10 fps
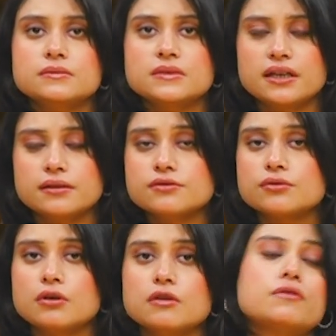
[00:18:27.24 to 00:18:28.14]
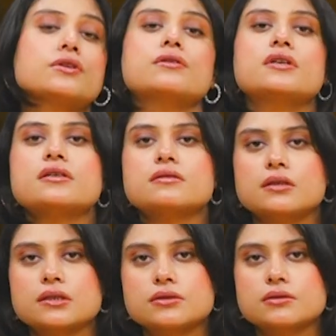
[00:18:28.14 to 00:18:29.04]
That is all for today's
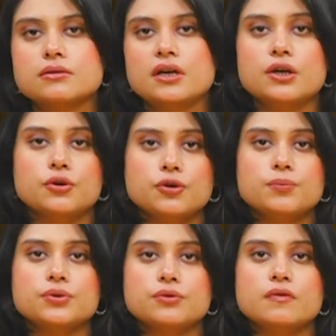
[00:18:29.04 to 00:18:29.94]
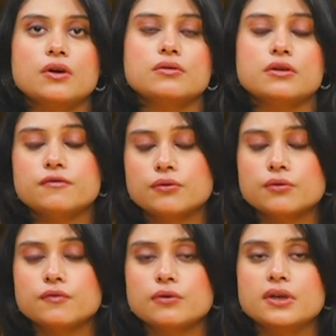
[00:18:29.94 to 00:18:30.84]
lecture. I hope you found it
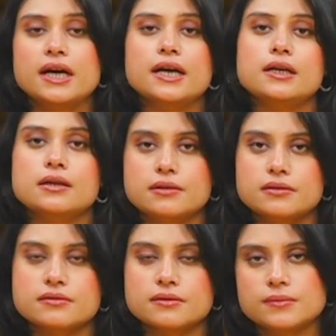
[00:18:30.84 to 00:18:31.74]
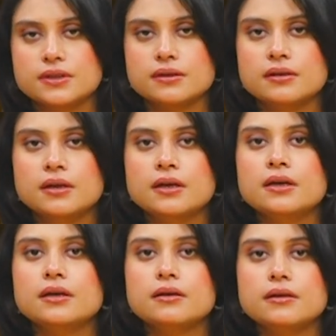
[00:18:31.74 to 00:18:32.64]
fruitful and learned something.
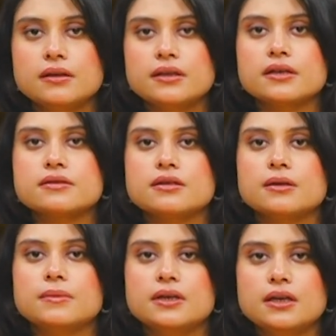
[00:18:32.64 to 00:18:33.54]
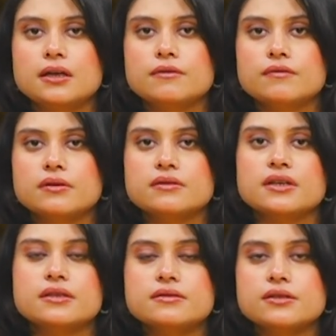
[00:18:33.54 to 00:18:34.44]
Till next time, Allah Hafiz,
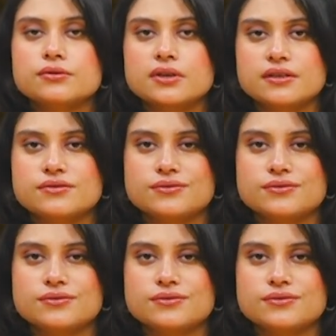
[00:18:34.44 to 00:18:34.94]
and see you guys